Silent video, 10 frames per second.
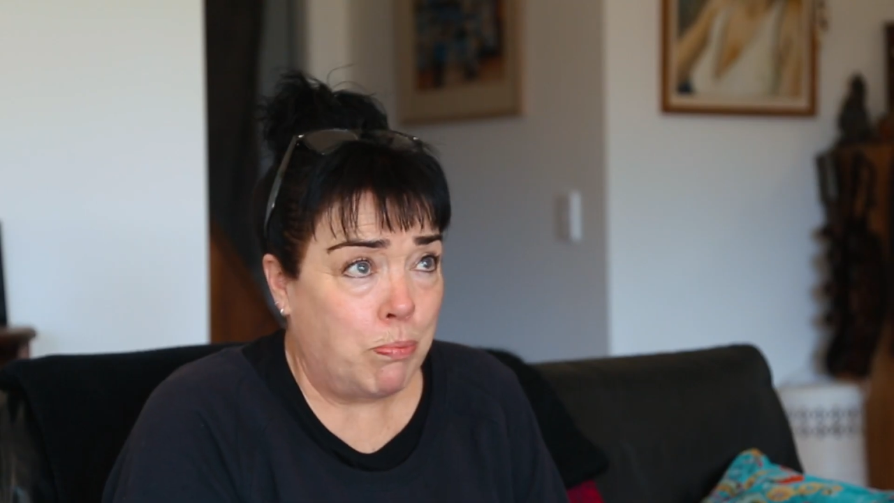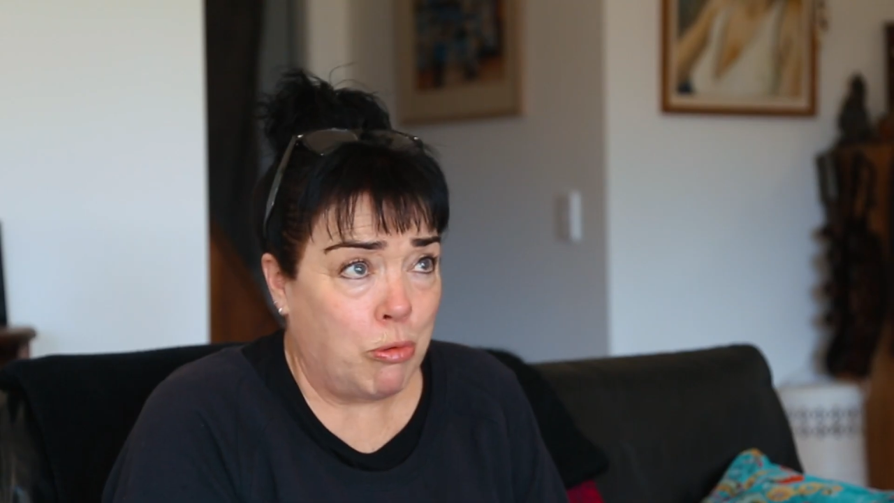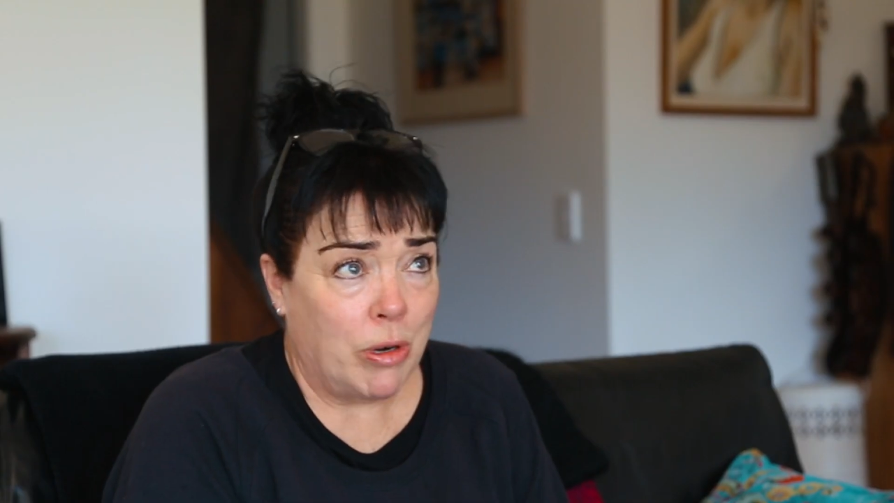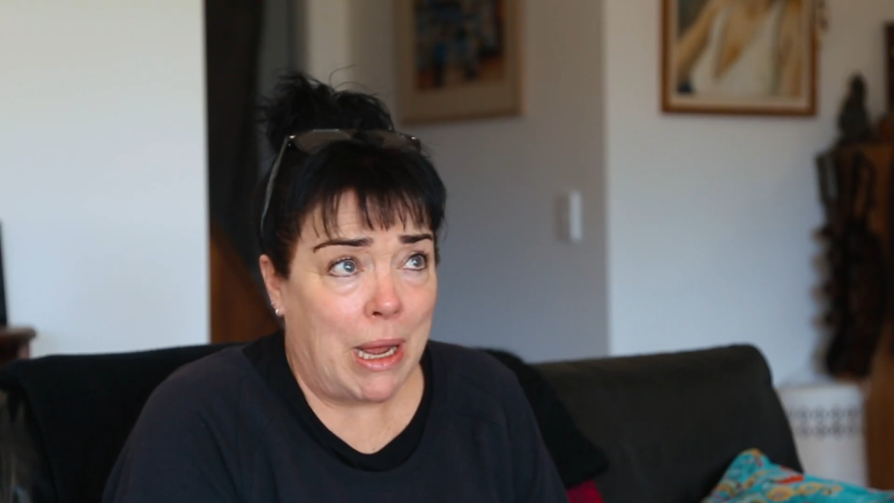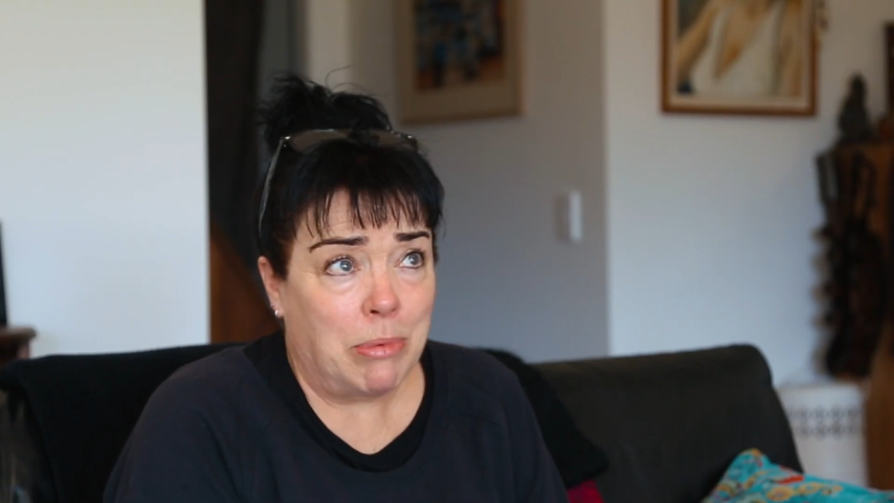
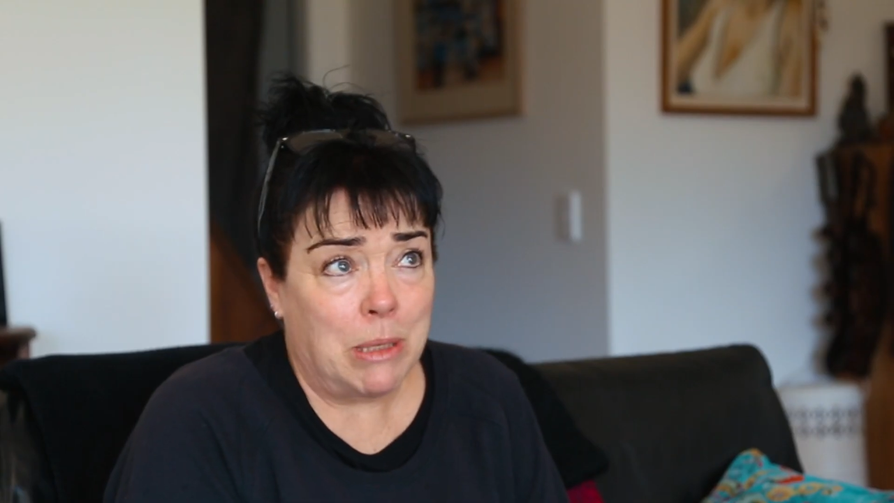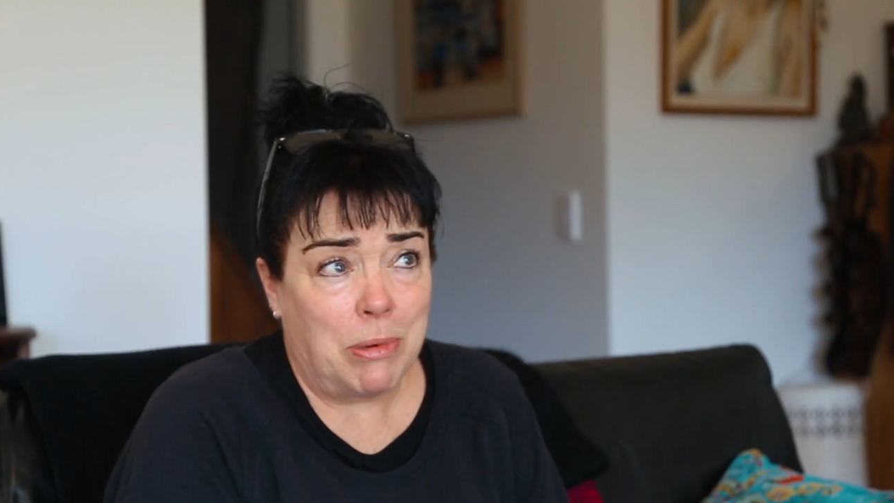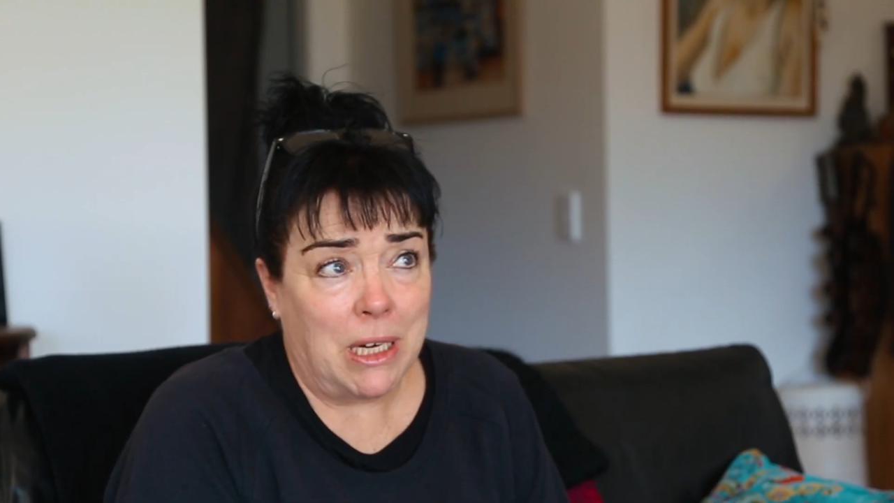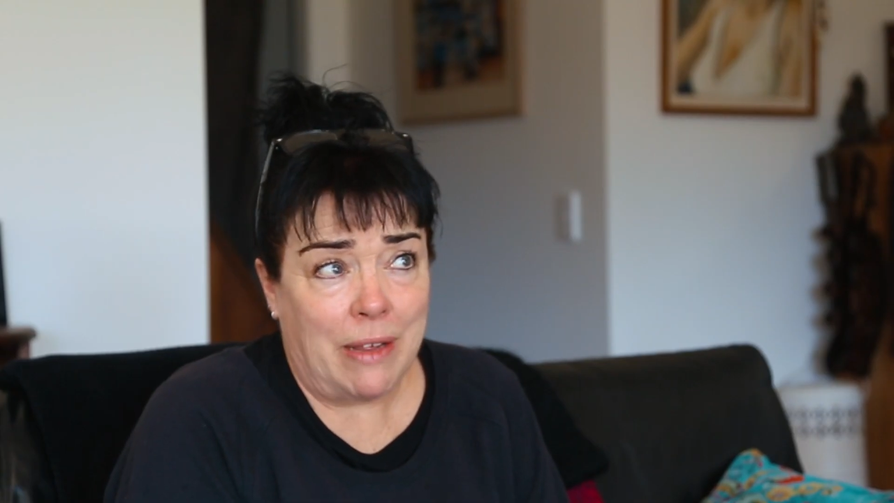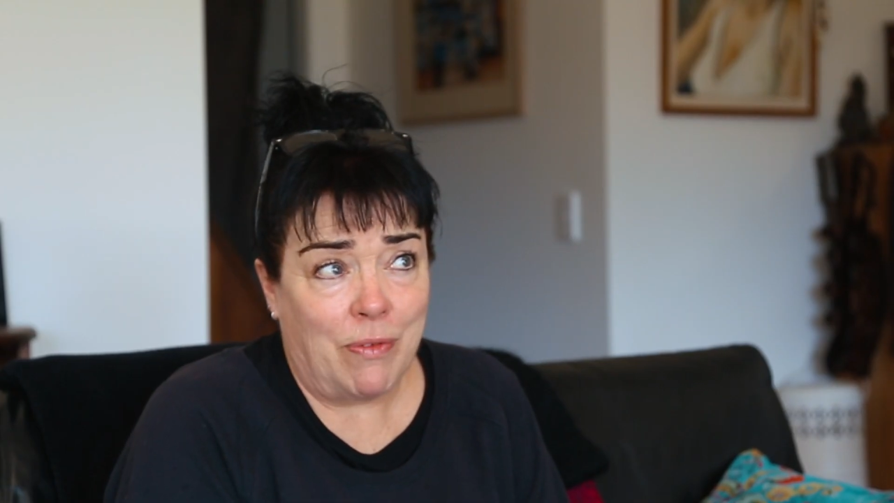brought up to
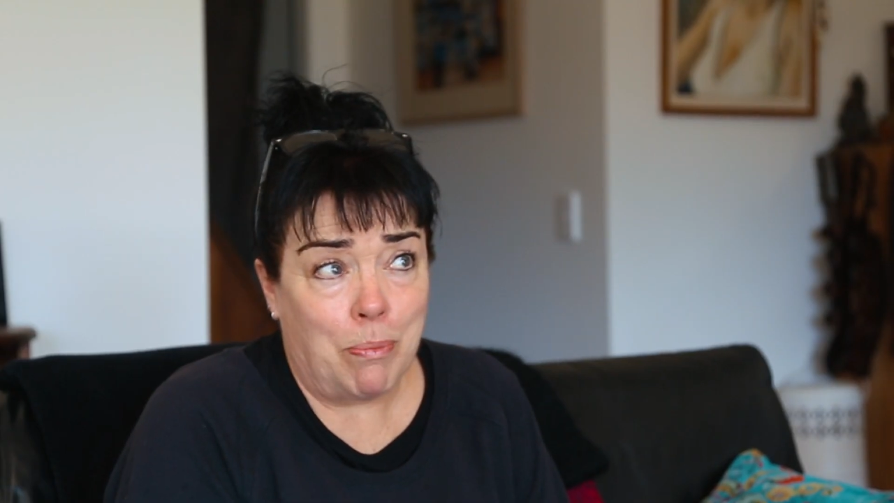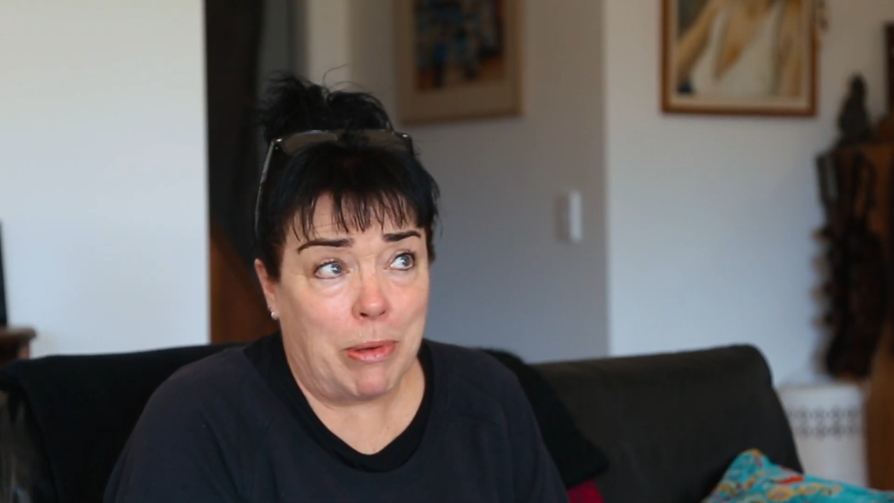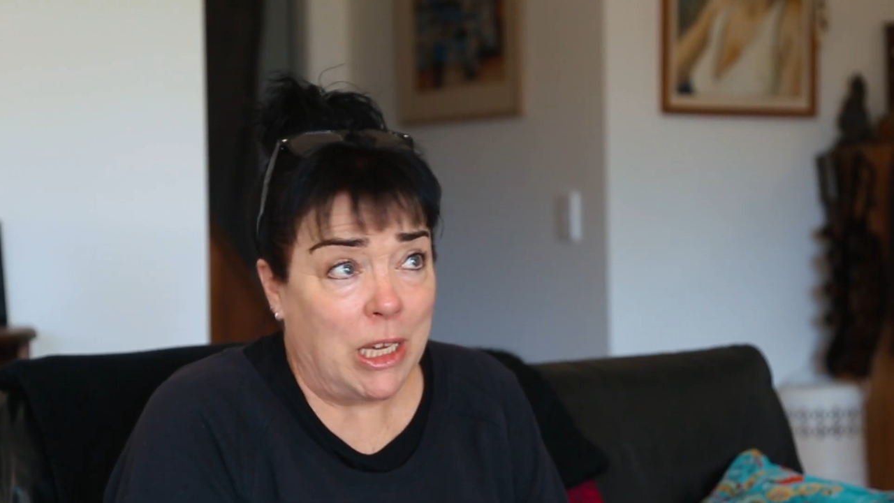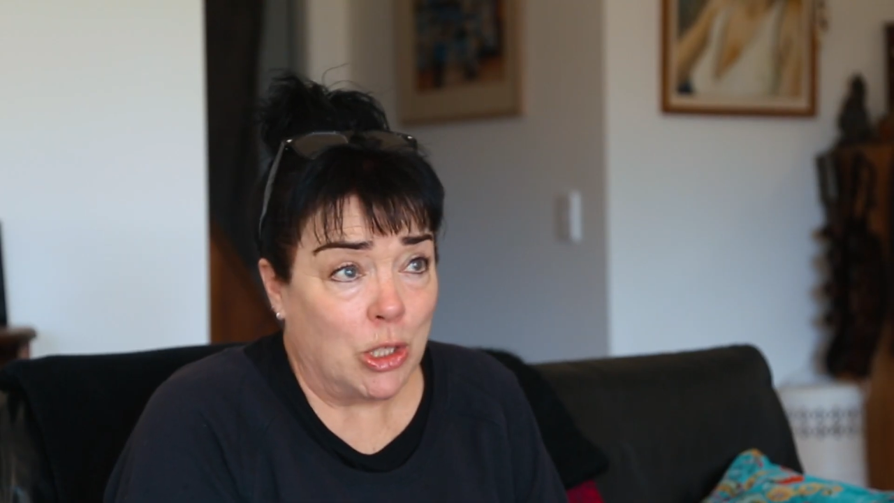believe that being